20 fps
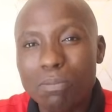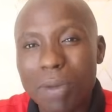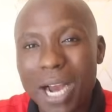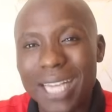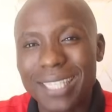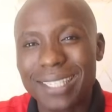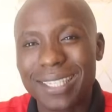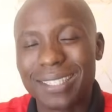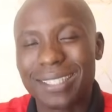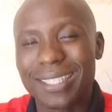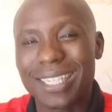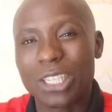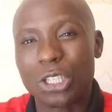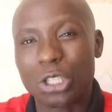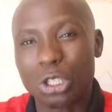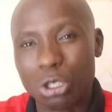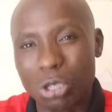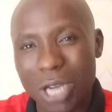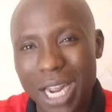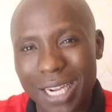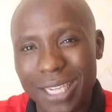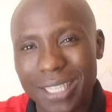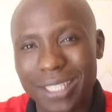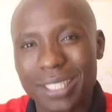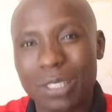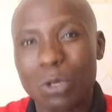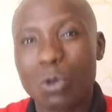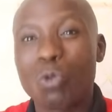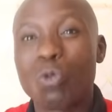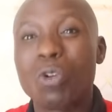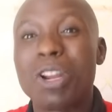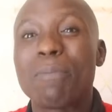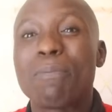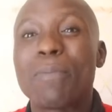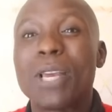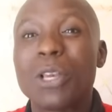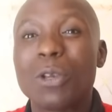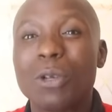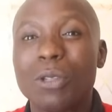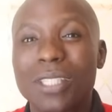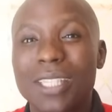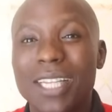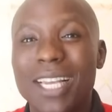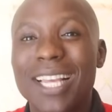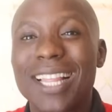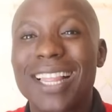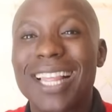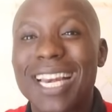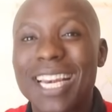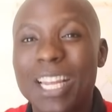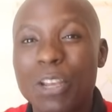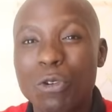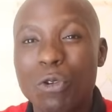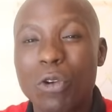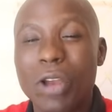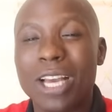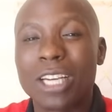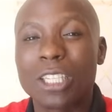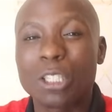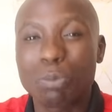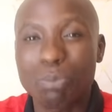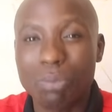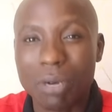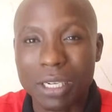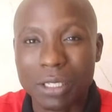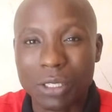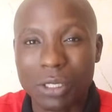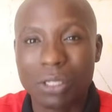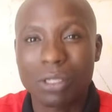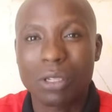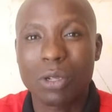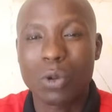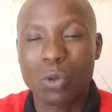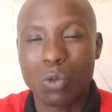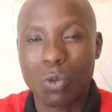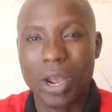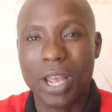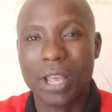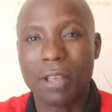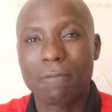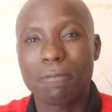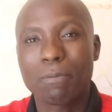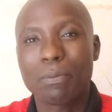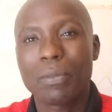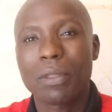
buses and trucks will be using the new expressway